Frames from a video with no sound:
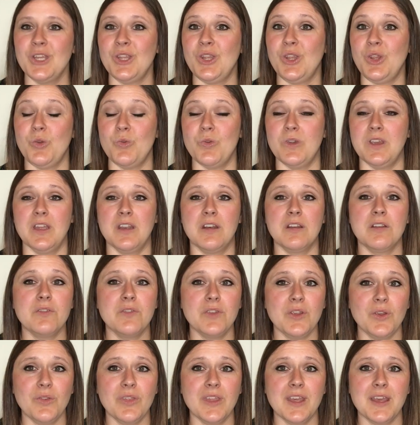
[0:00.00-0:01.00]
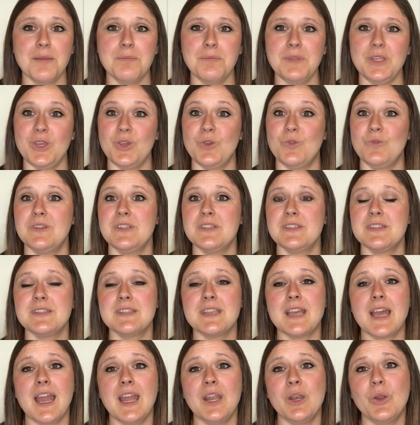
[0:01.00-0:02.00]
You interview them, you
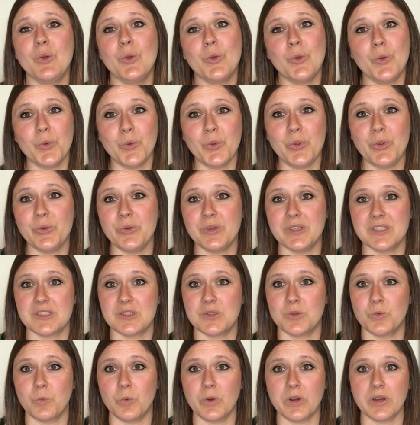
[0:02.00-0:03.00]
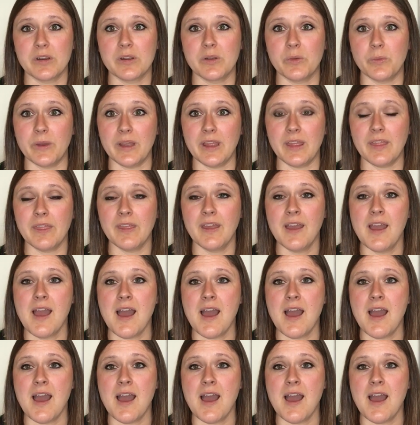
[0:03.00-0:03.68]
decide who you get to work with.